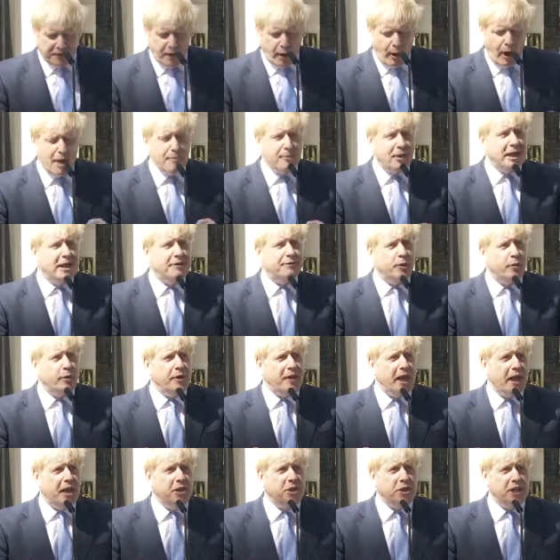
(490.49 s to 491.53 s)
though I believe that with
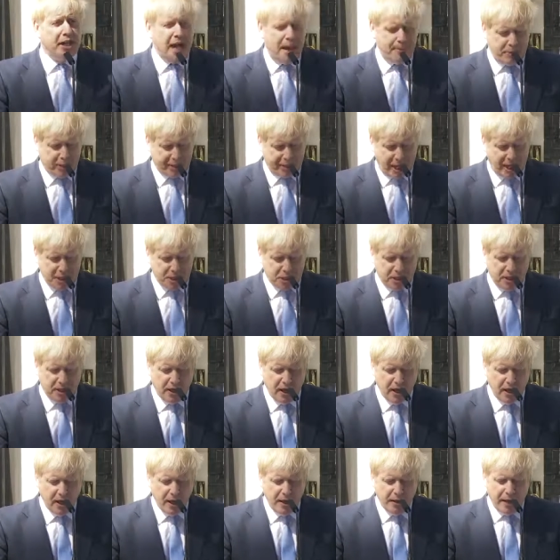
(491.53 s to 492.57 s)
energy and application,
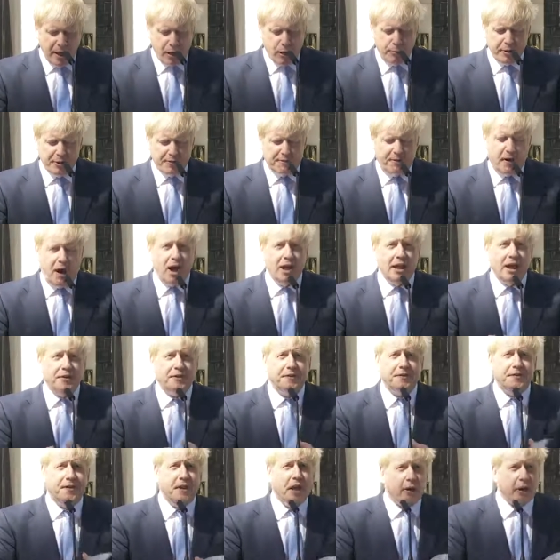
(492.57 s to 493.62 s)
they will be far less
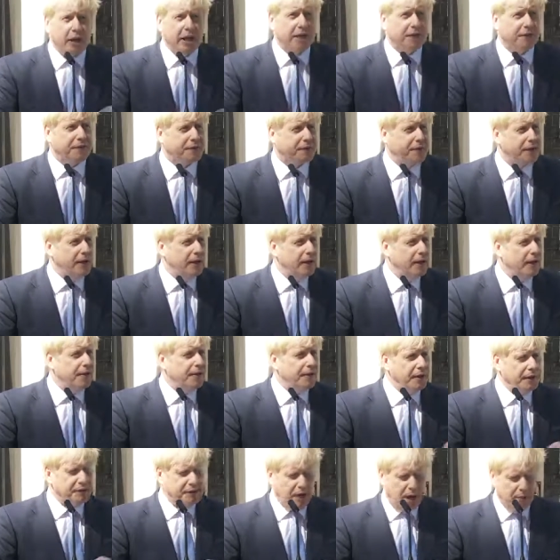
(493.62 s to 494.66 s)
serious
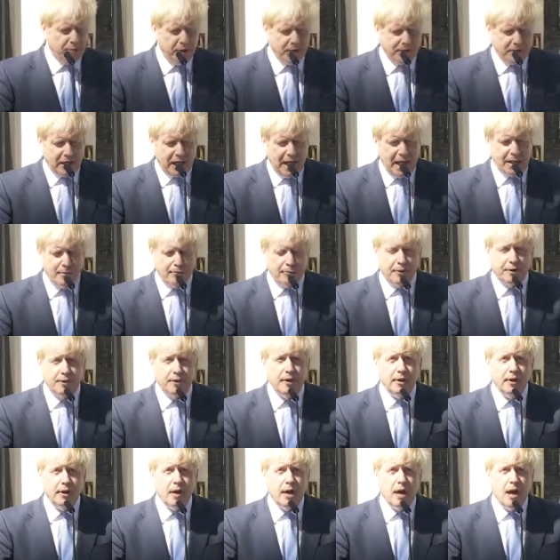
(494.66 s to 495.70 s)
than some have claimed.
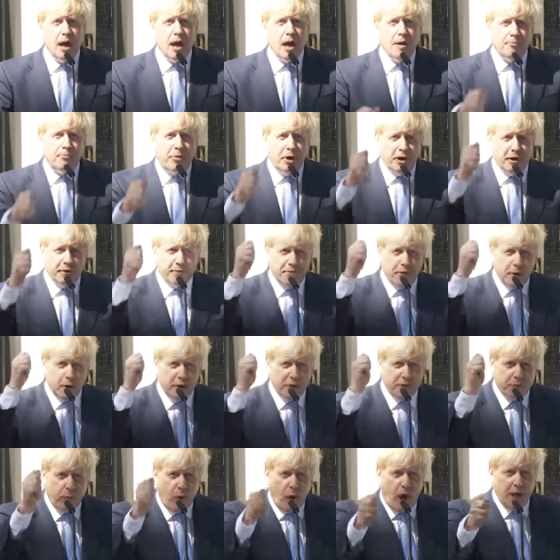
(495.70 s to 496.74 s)
But if there
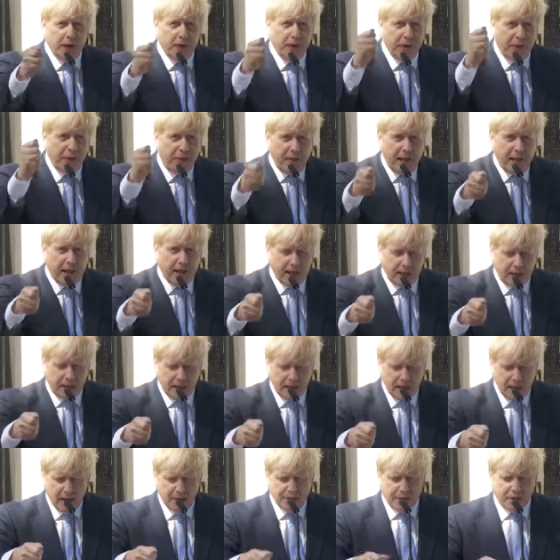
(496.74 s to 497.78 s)
is one thing
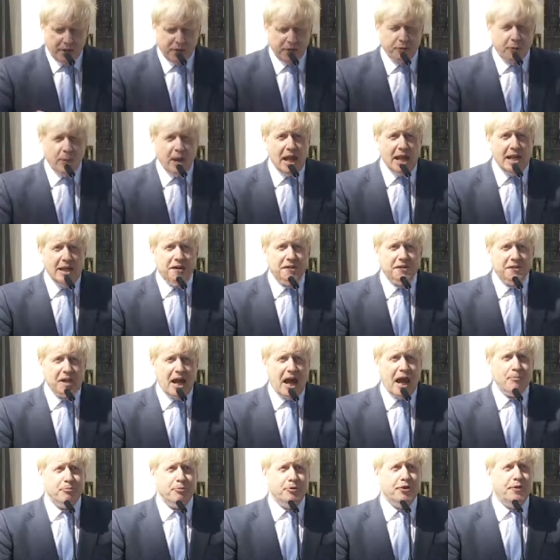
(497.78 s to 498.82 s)
that has really
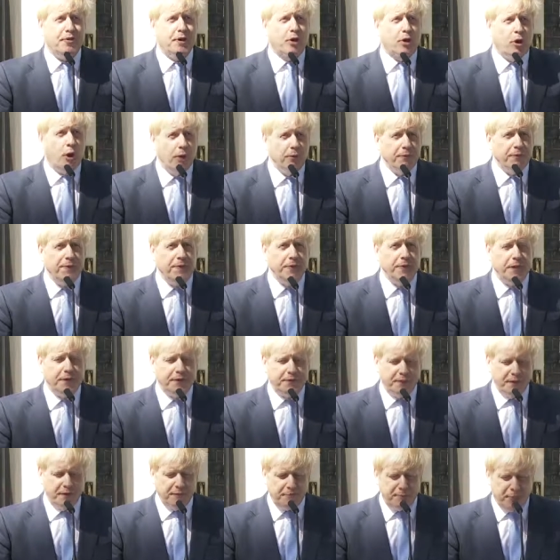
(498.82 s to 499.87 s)
sapped the
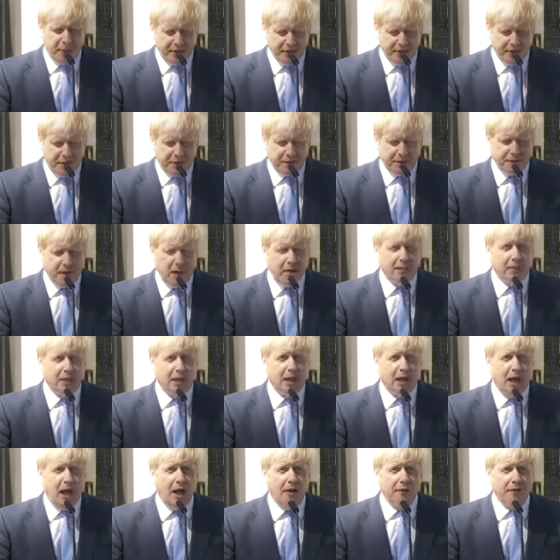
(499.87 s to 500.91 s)
confidence of business over the
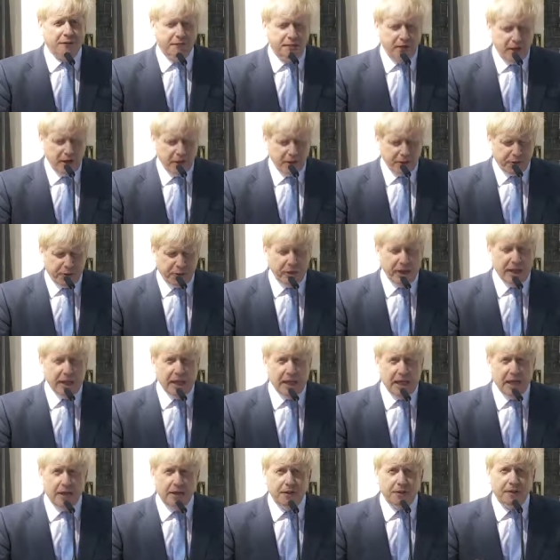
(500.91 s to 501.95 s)
last three
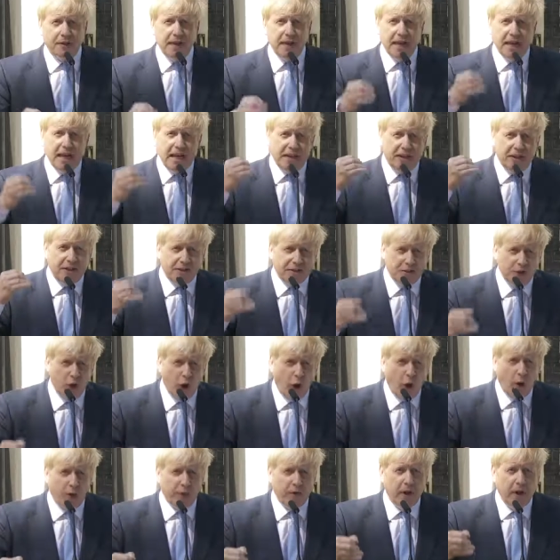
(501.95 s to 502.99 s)
years. It is
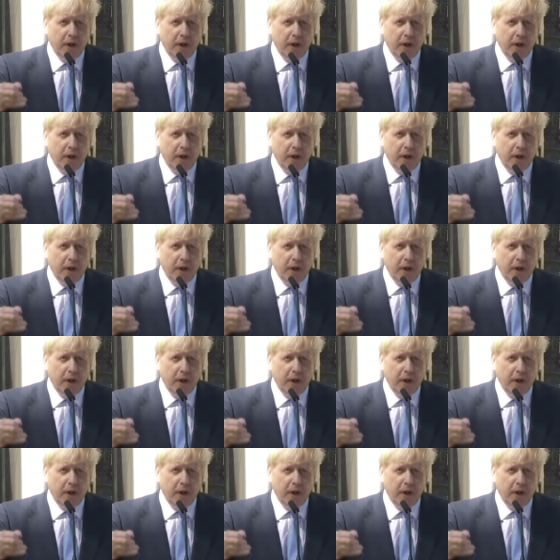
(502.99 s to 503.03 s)
not